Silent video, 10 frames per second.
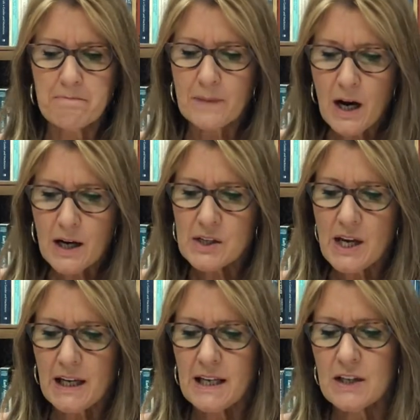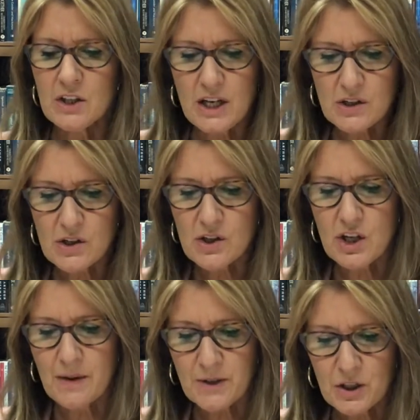Isaac in Genesis
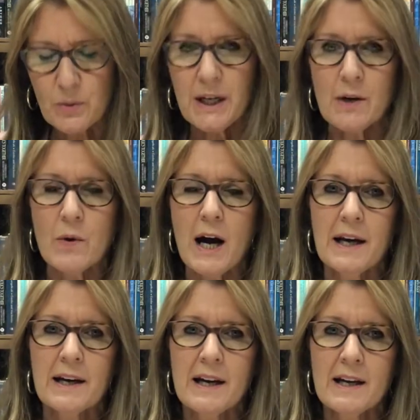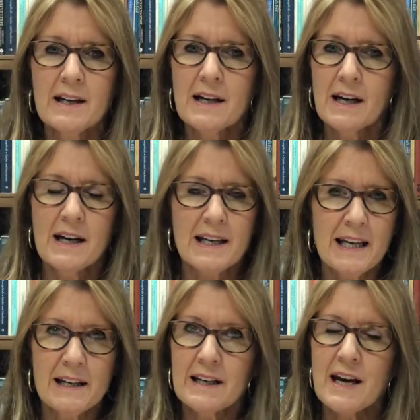chapter 21.
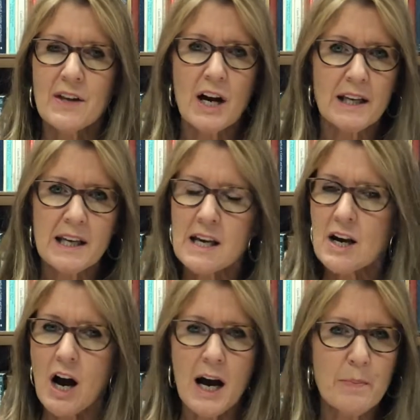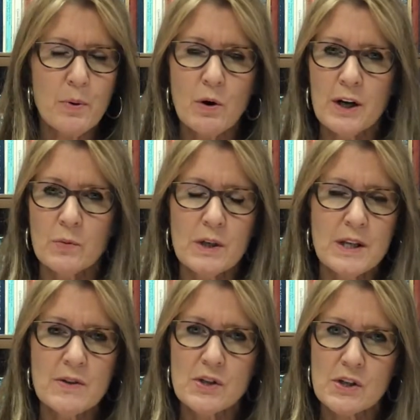Again, another key high point
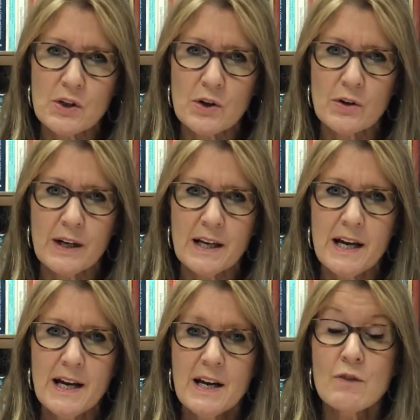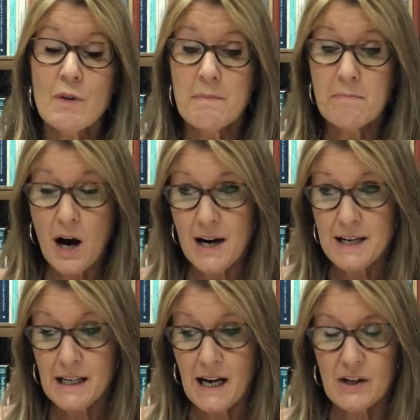within the story,
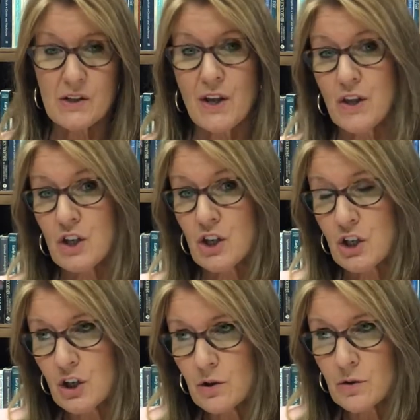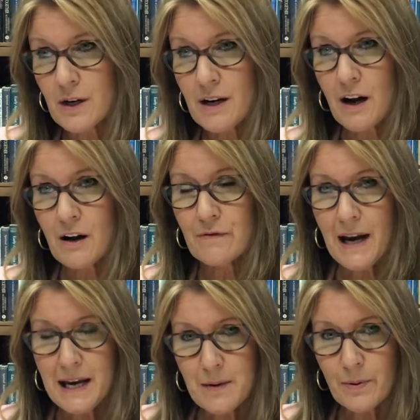reminding us that the children of
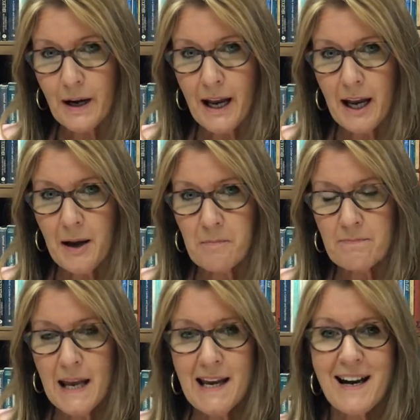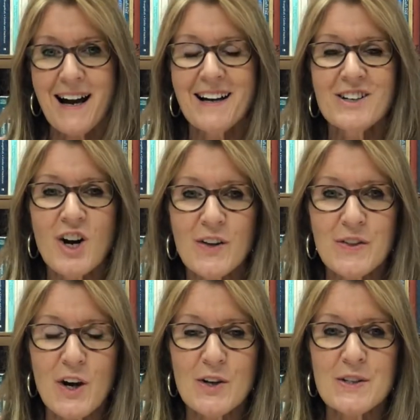Abraham are not
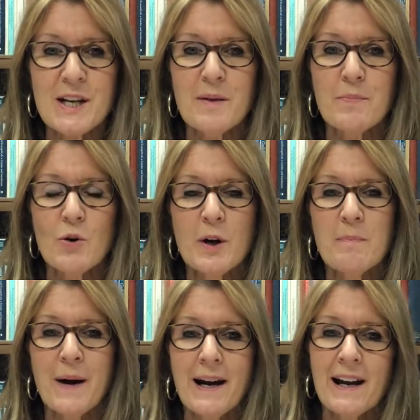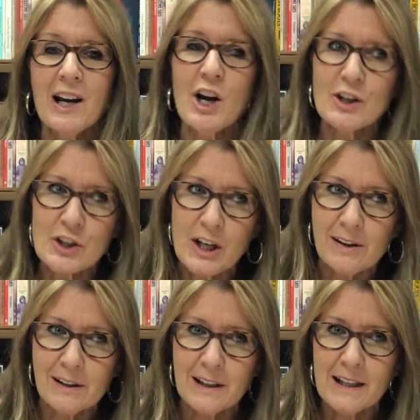those that are born
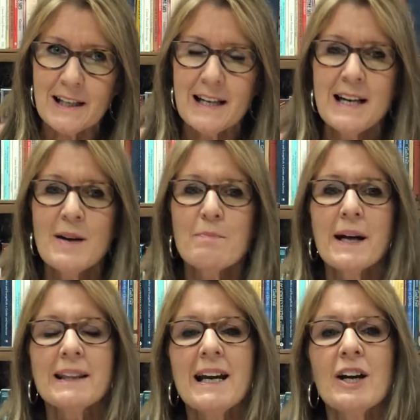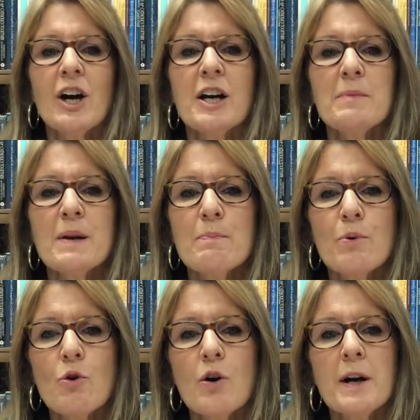biologically, but they are going to be
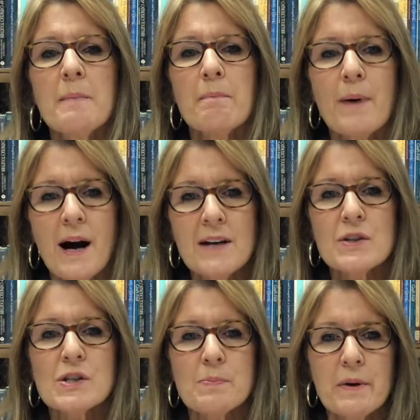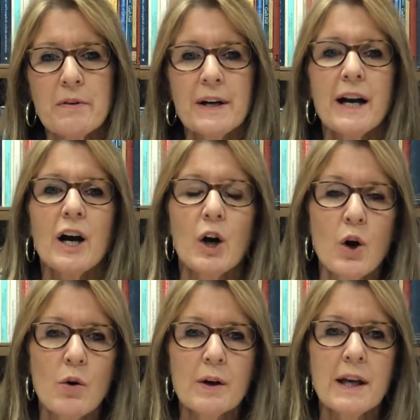born by the Spirit
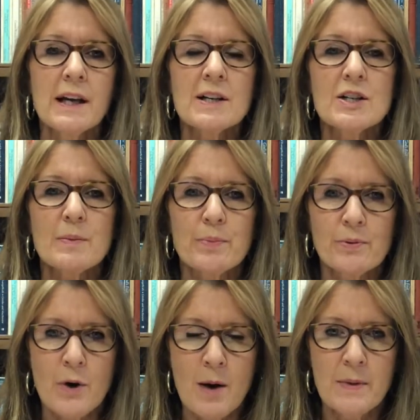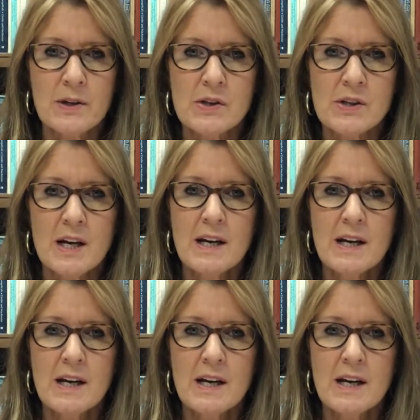according to promise.